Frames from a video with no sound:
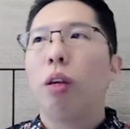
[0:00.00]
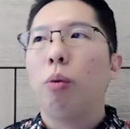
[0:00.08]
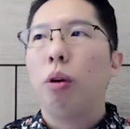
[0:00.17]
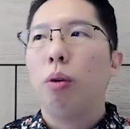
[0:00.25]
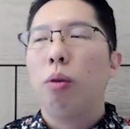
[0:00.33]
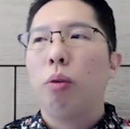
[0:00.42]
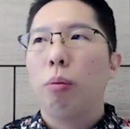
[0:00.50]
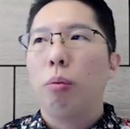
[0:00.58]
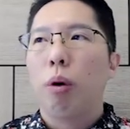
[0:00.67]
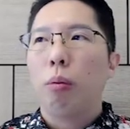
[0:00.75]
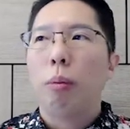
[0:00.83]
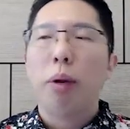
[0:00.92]
it will
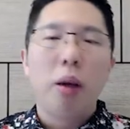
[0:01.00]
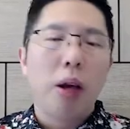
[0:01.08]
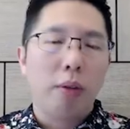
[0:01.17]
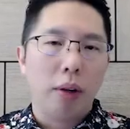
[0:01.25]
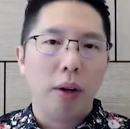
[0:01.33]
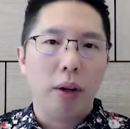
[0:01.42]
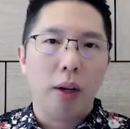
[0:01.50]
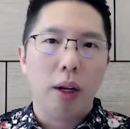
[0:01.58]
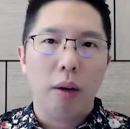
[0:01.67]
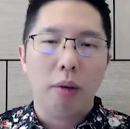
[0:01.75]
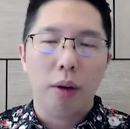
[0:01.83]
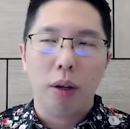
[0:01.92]
probably have a
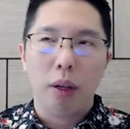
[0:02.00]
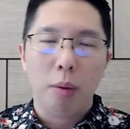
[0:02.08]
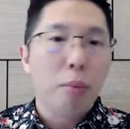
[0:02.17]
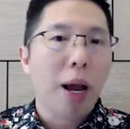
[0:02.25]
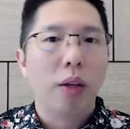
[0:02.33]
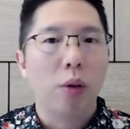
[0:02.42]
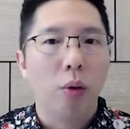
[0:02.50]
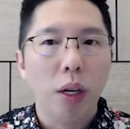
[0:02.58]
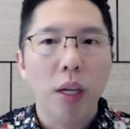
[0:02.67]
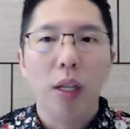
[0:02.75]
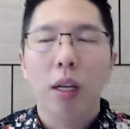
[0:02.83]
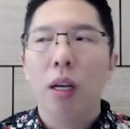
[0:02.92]
have an impact to
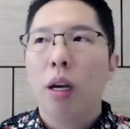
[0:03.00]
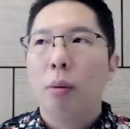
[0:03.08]
it,